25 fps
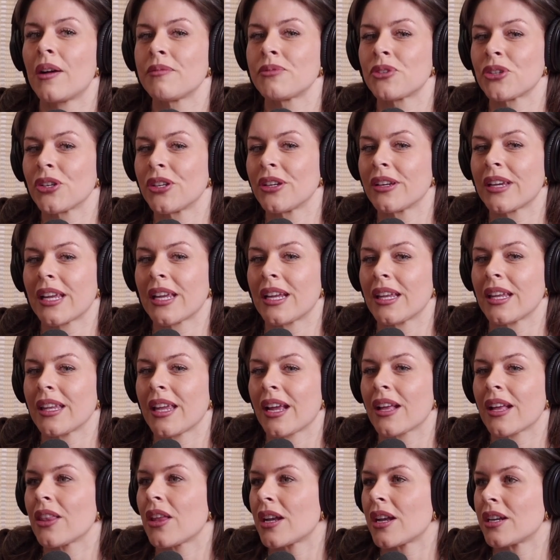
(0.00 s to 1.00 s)
sure you get
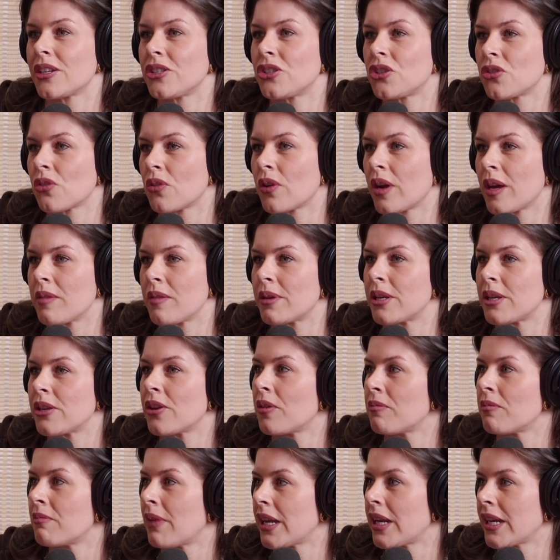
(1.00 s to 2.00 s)
like a lot of joy, but
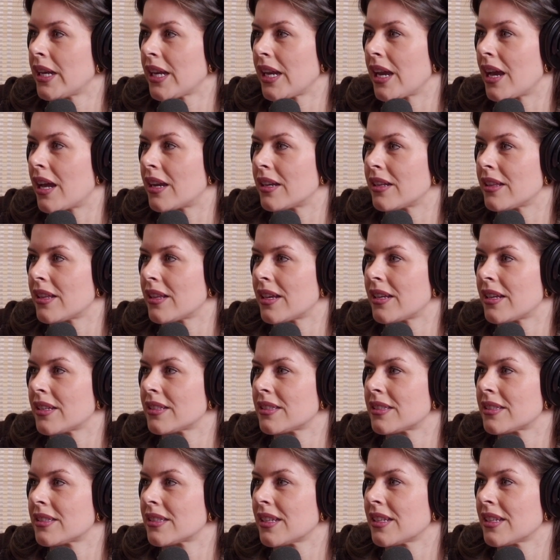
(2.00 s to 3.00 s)
no money out of this.